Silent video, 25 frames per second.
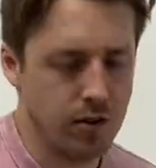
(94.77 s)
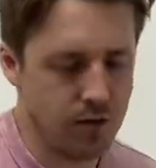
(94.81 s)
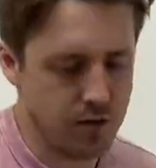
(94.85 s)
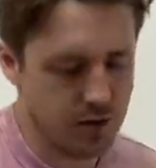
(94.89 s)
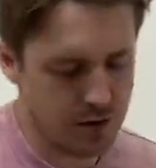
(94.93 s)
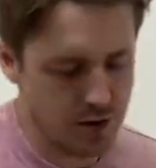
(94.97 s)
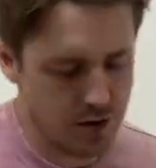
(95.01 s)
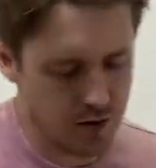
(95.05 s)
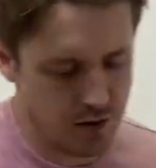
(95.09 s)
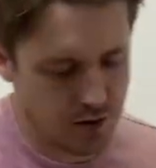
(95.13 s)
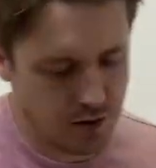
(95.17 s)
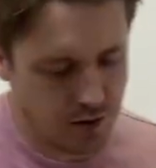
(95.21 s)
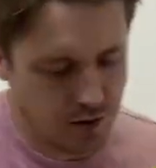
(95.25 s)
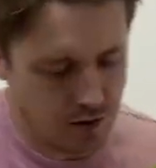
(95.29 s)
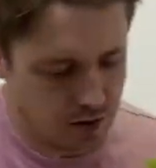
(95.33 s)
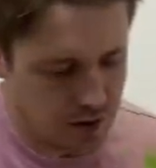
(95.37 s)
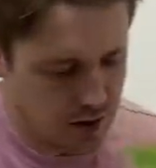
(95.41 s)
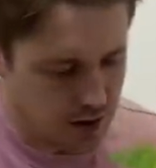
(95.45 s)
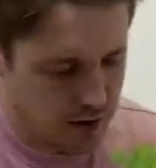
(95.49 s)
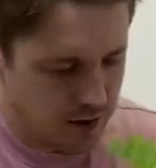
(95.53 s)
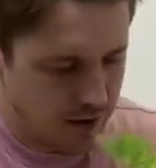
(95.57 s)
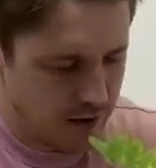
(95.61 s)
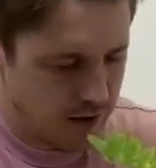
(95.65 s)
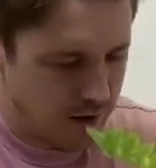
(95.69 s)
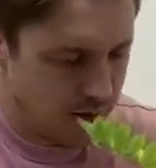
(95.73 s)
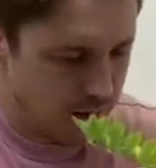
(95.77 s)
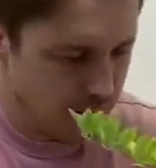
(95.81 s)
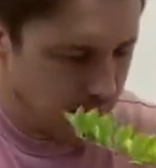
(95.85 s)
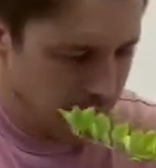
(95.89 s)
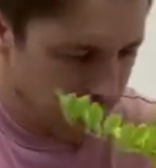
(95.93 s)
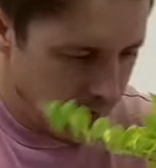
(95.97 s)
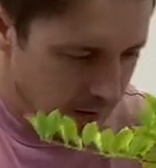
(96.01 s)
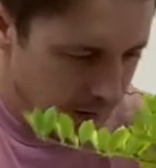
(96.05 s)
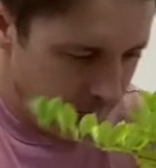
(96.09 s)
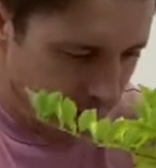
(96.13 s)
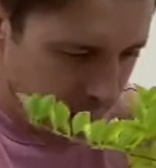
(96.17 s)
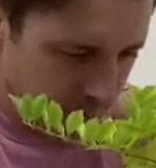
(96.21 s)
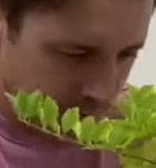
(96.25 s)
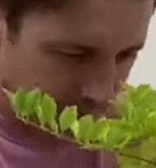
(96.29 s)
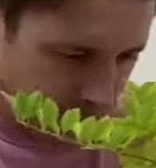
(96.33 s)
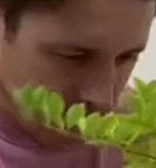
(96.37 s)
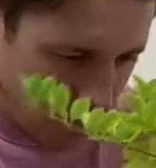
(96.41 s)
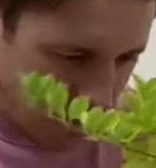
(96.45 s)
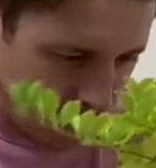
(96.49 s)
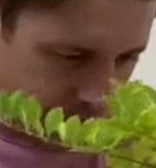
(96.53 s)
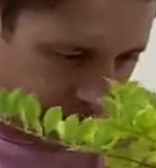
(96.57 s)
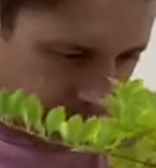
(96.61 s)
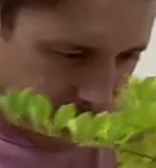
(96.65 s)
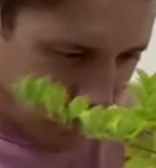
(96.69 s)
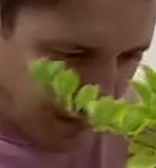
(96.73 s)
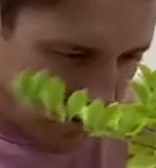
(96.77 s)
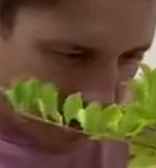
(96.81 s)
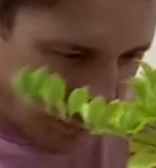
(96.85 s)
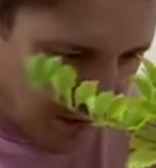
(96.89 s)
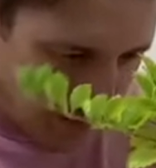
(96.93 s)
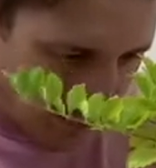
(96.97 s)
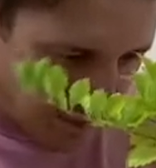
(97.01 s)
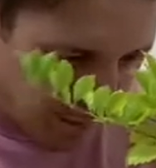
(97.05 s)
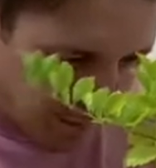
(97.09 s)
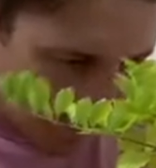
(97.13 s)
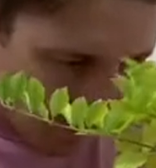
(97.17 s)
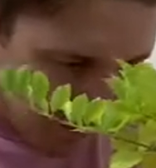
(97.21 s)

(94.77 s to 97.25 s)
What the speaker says: so it's fine. Oh,